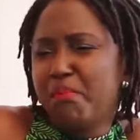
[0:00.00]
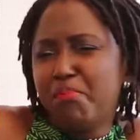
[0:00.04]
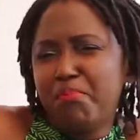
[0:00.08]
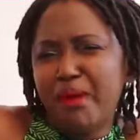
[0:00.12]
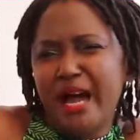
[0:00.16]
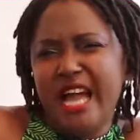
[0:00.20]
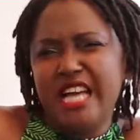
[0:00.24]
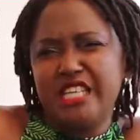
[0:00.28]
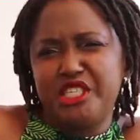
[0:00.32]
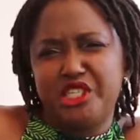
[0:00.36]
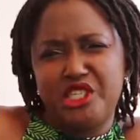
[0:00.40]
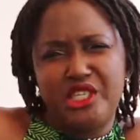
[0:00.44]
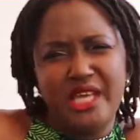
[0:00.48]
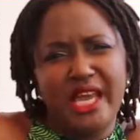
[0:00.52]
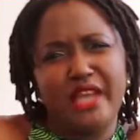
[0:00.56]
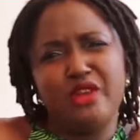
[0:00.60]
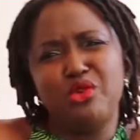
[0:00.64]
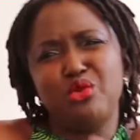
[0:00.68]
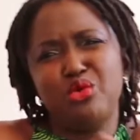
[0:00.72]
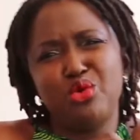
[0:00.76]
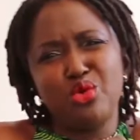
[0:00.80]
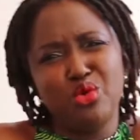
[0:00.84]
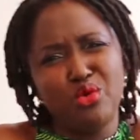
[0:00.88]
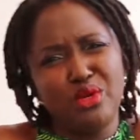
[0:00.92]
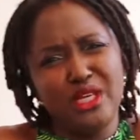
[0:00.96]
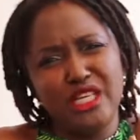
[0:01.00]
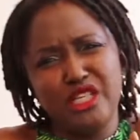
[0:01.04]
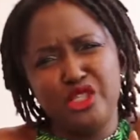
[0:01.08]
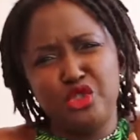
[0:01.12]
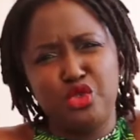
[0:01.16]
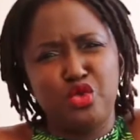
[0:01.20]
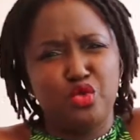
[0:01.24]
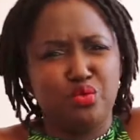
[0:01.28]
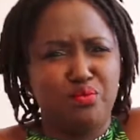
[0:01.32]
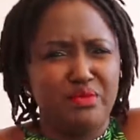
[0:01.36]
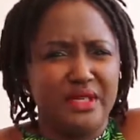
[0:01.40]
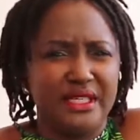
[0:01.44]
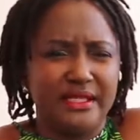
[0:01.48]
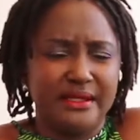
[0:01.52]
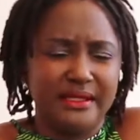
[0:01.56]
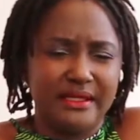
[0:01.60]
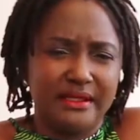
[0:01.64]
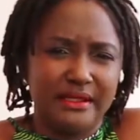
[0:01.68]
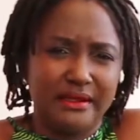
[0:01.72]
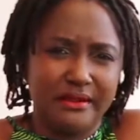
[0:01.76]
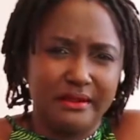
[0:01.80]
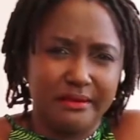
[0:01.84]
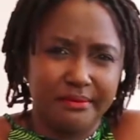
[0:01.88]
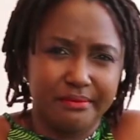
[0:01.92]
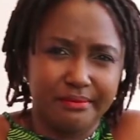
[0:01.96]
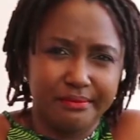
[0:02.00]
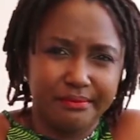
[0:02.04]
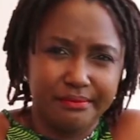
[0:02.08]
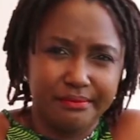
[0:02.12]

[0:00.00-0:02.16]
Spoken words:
bash that you don't need to miss.